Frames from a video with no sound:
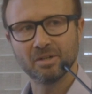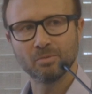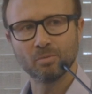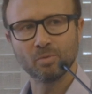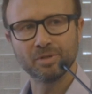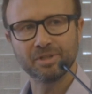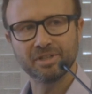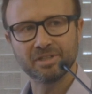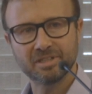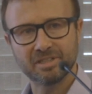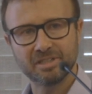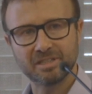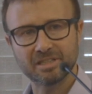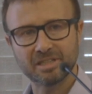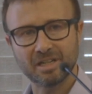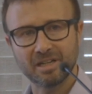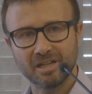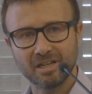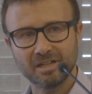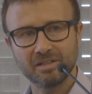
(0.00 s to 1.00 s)
We
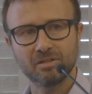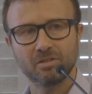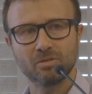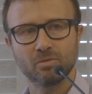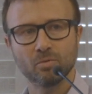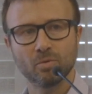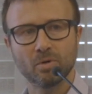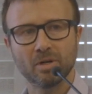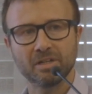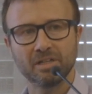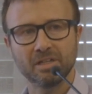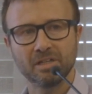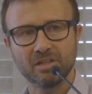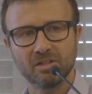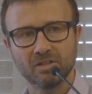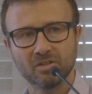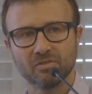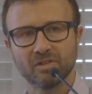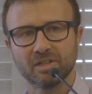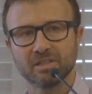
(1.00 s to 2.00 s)
decide to
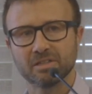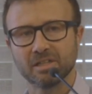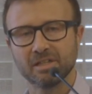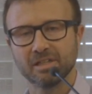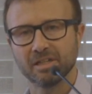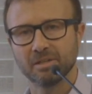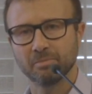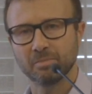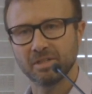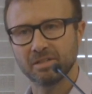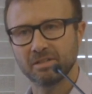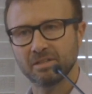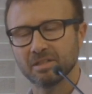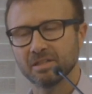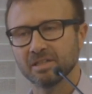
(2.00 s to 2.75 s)
innovate a little bit,